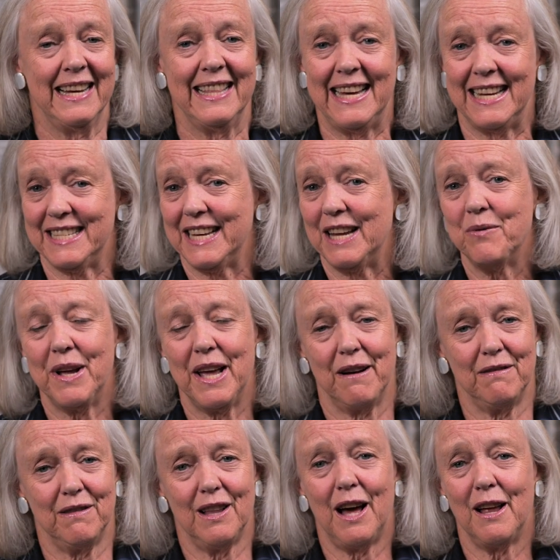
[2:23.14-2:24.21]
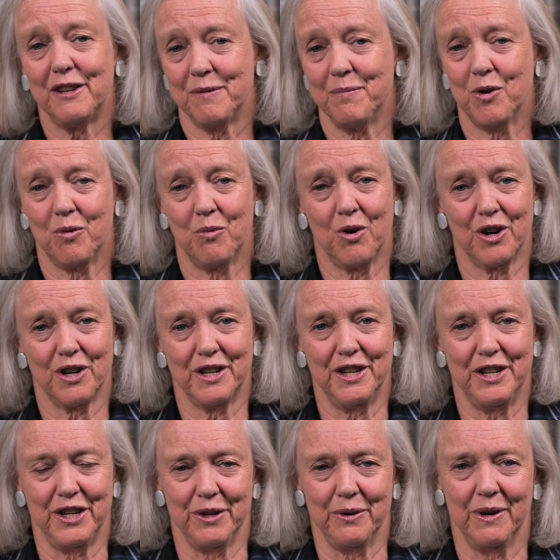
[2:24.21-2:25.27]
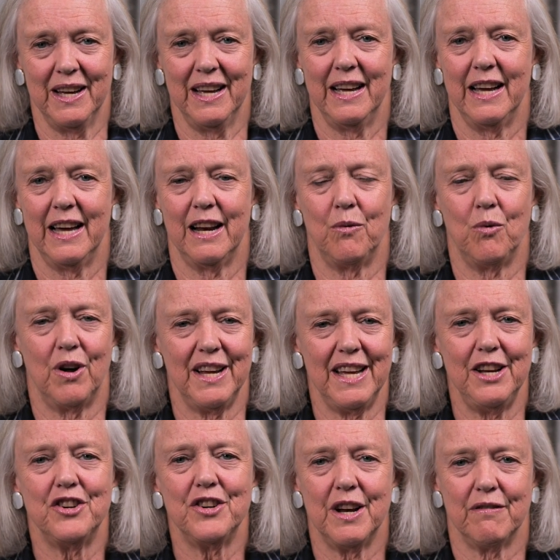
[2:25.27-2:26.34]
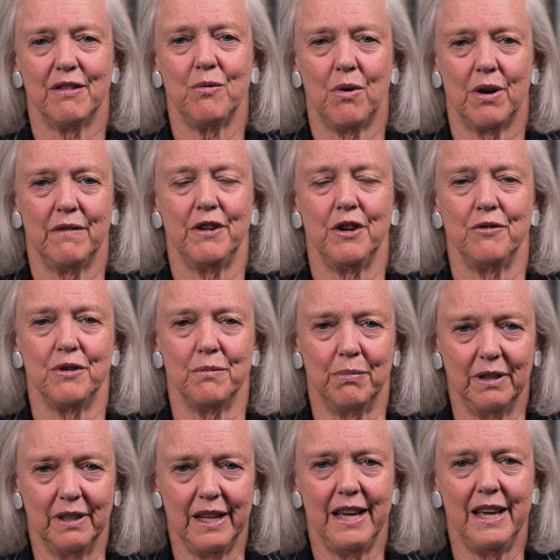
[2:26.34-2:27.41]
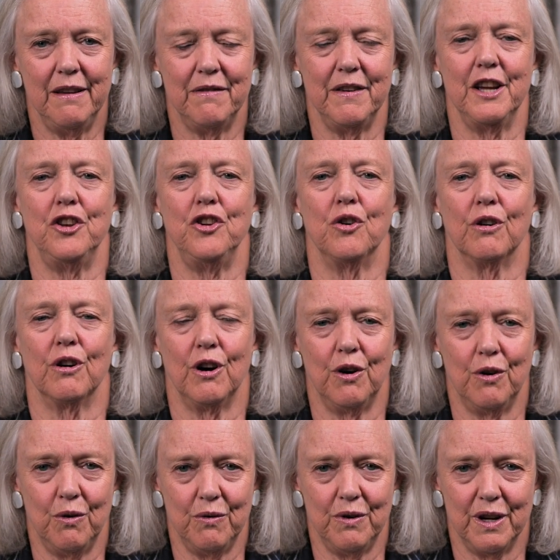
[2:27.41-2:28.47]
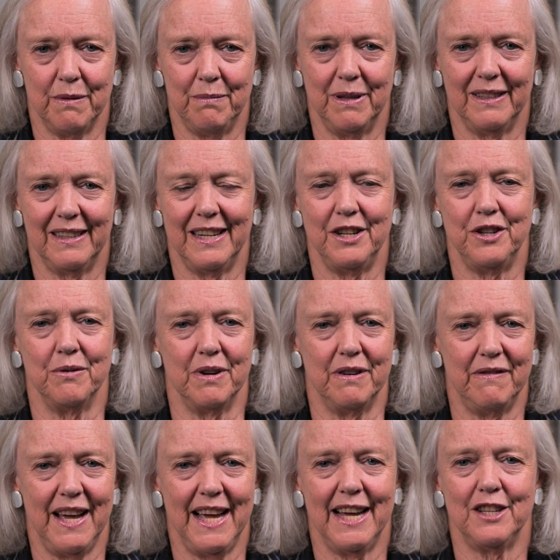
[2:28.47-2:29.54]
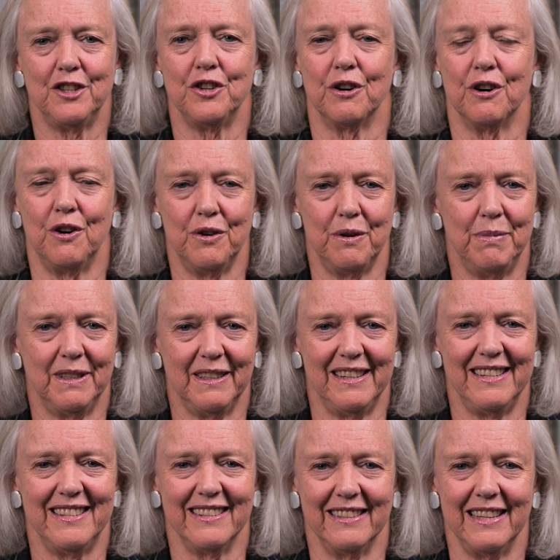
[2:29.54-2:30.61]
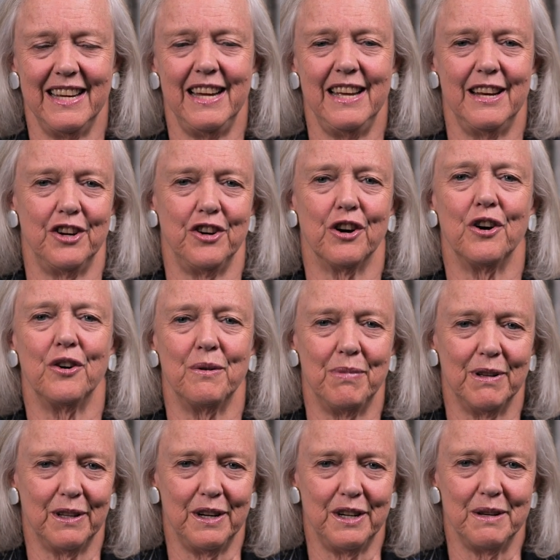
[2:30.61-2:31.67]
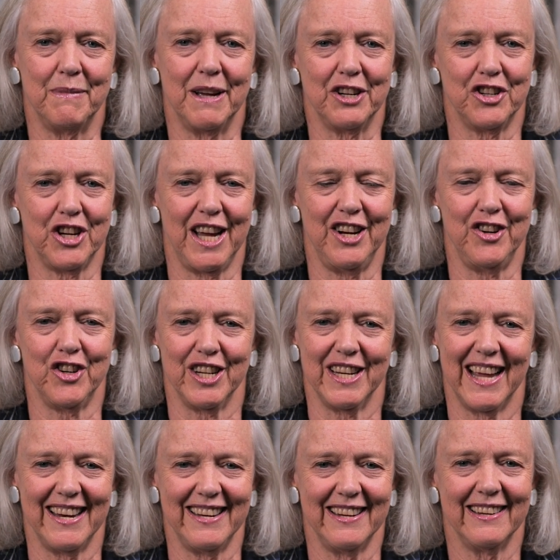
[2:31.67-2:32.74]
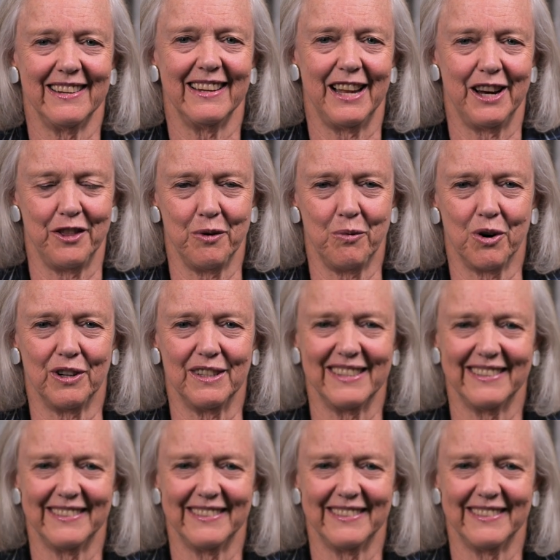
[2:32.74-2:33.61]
That said, we have lots more work to do, and I want each and every one of you to believe in your own ability to advance, your own ability to lead, and your own ability to make change in Kenya and in the world.